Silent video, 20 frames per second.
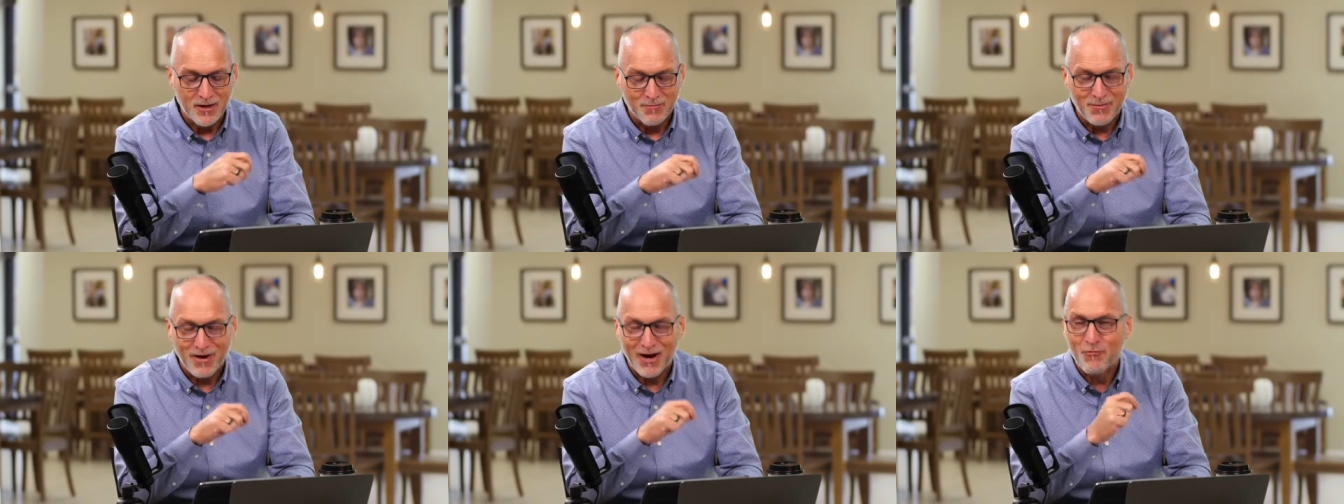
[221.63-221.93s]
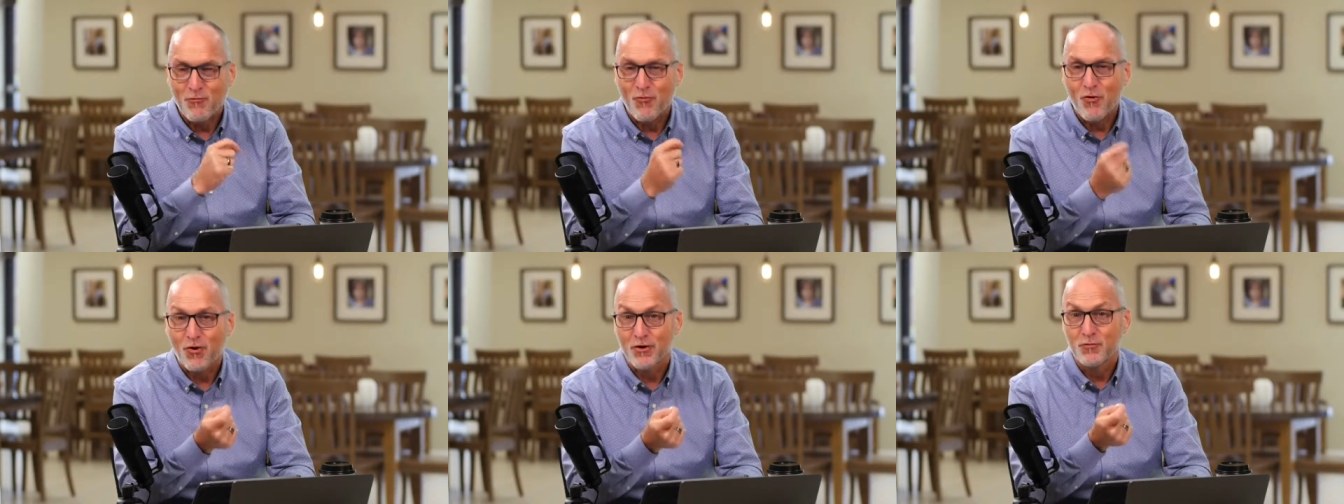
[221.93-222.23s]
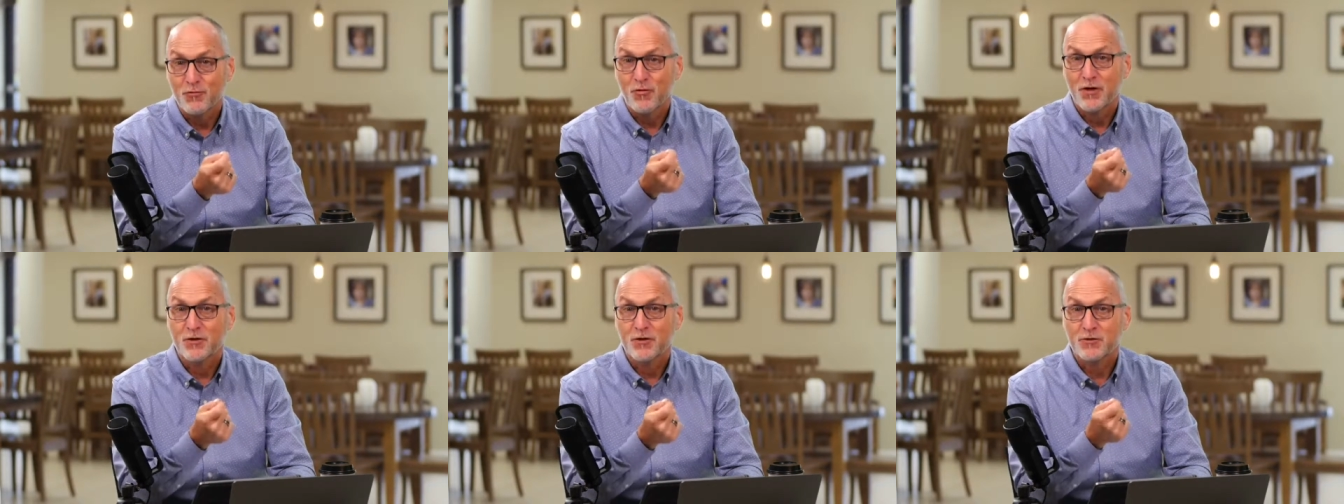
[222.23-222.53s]
by
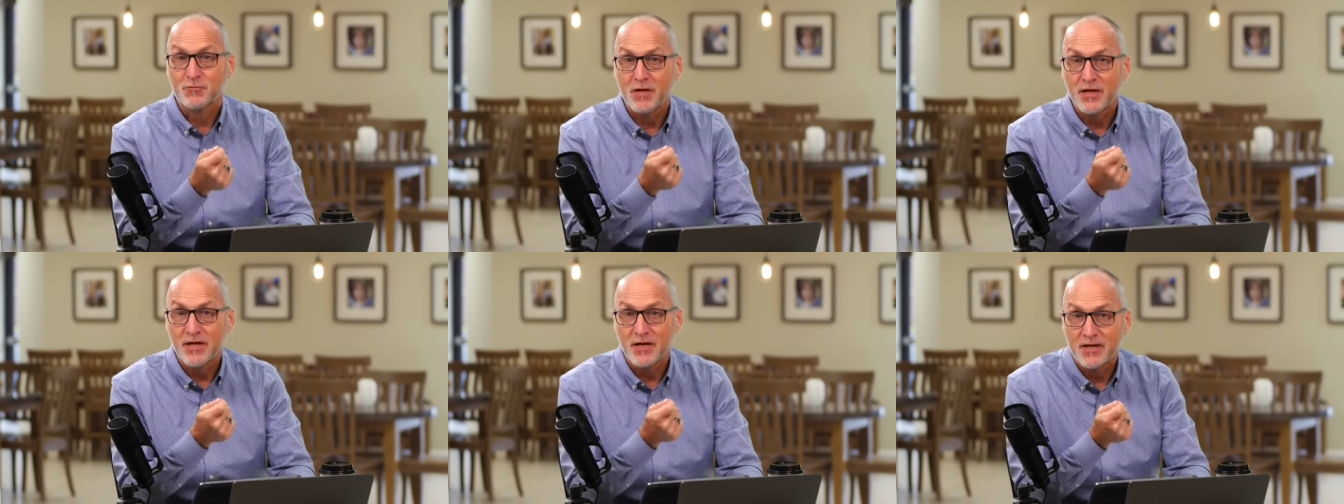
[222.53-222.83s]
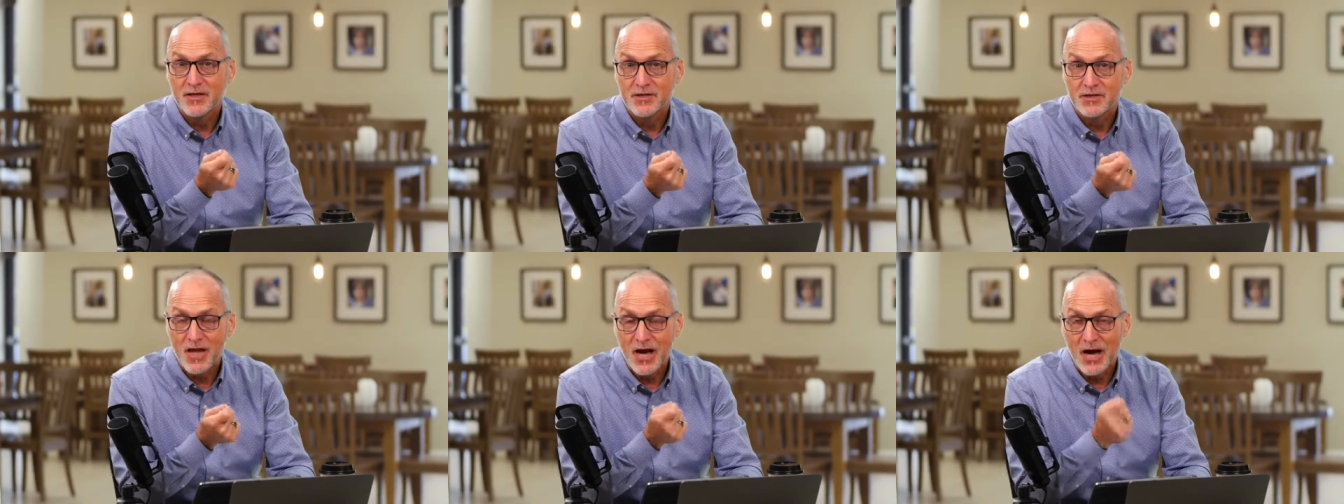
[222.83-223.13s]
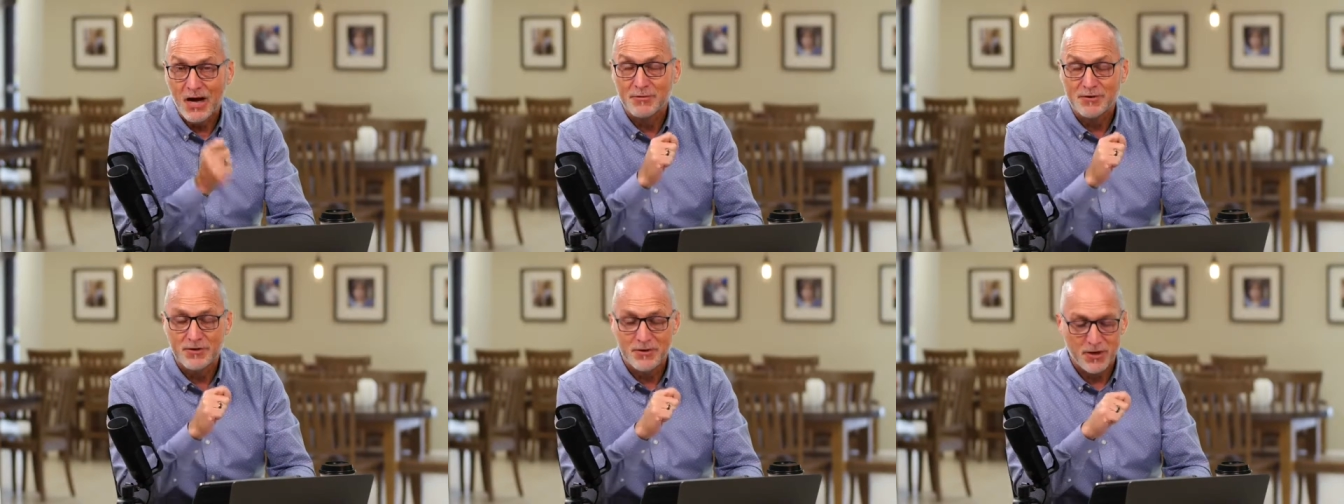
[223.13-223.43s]
Warren Wiersbe in his
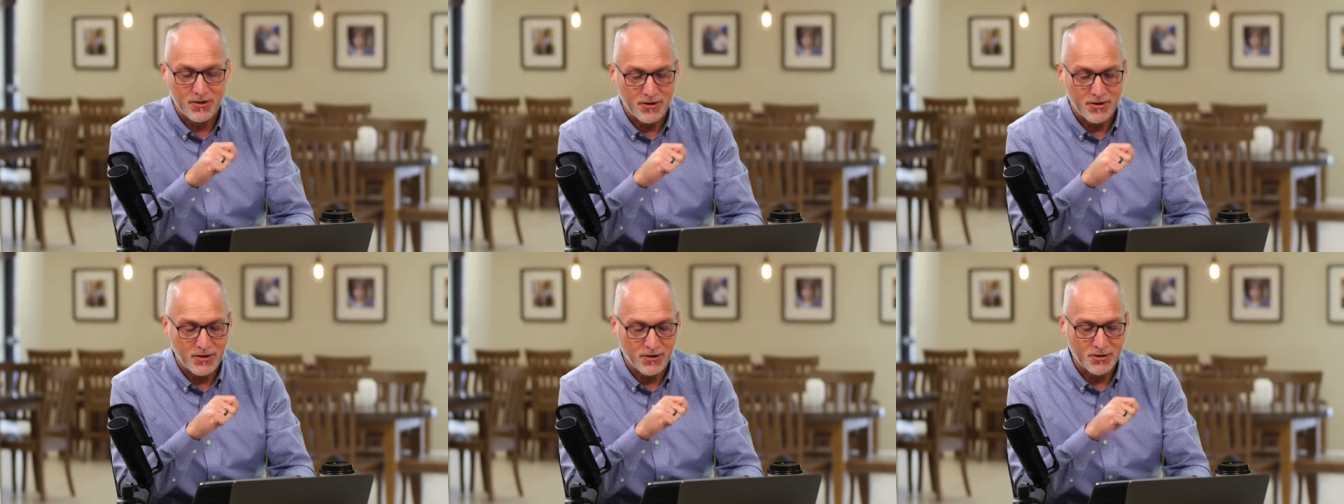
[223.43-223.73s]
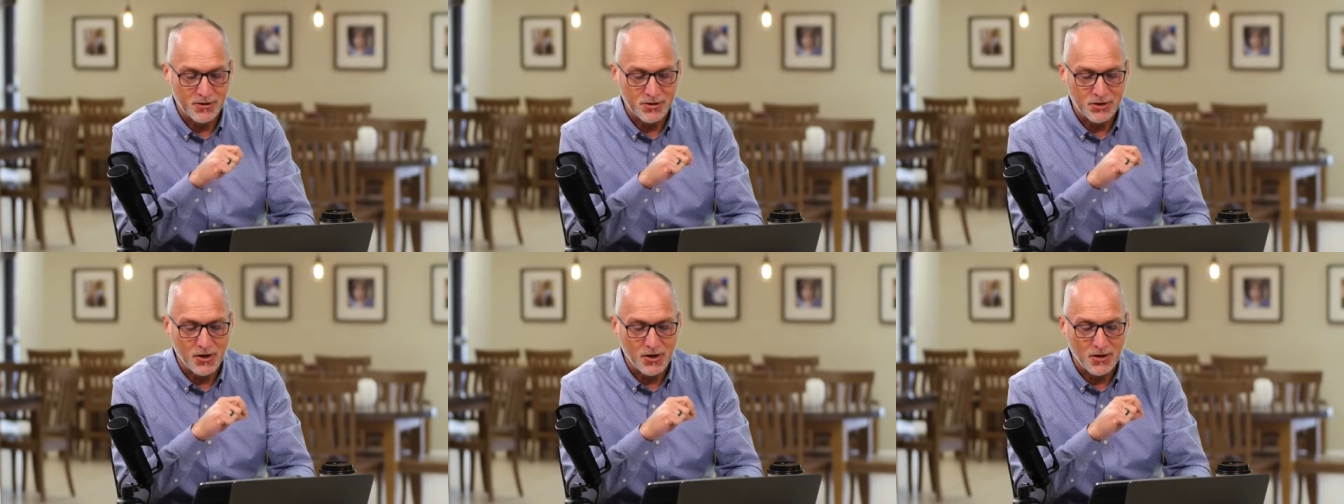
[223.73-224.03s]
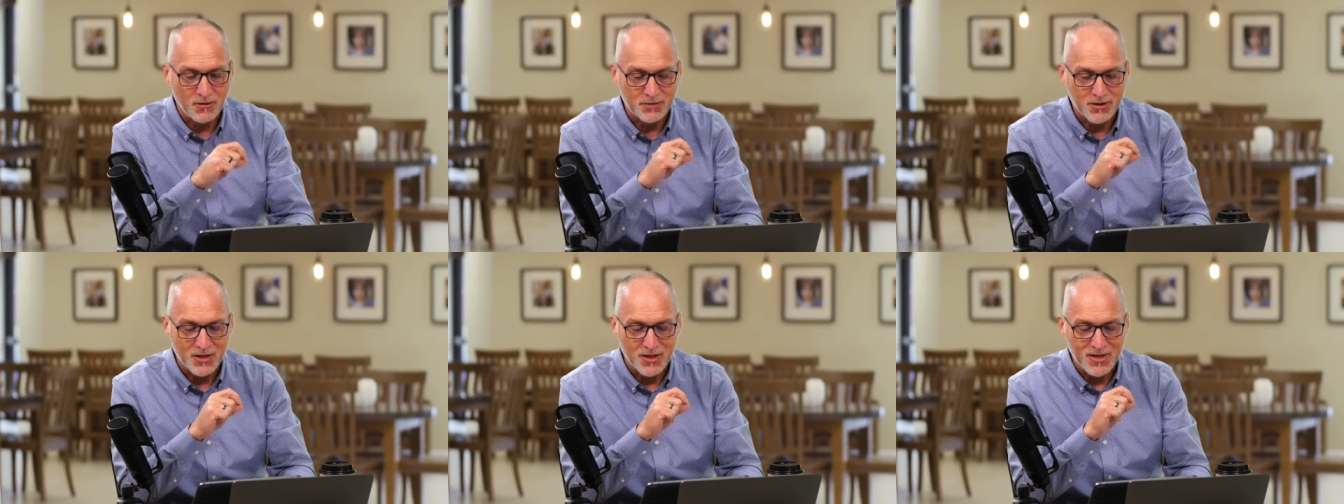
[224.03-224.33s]
commentary on the
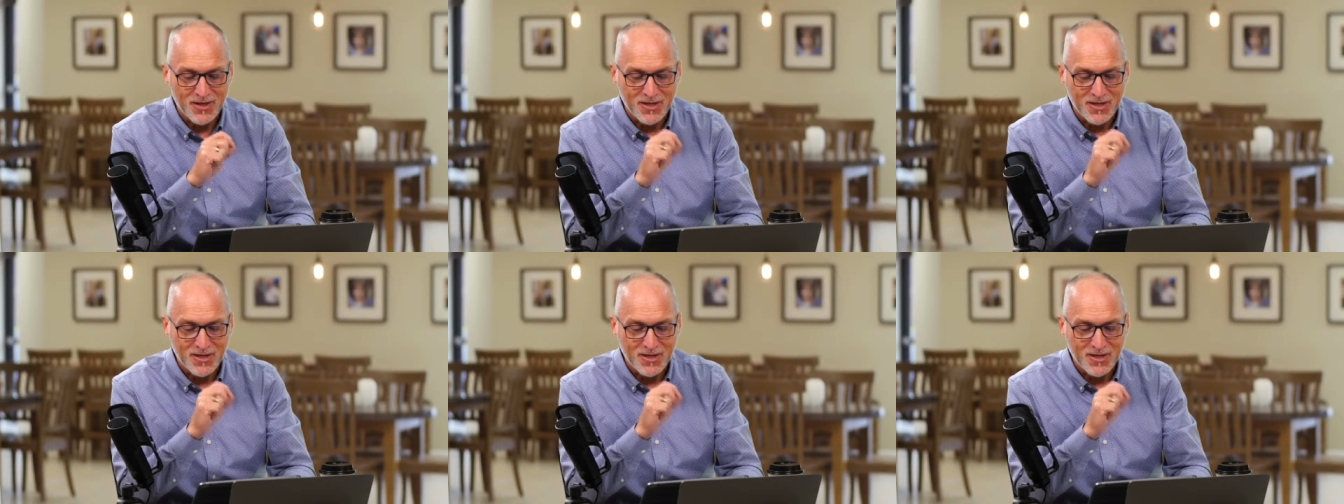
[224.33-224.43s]
Psalms.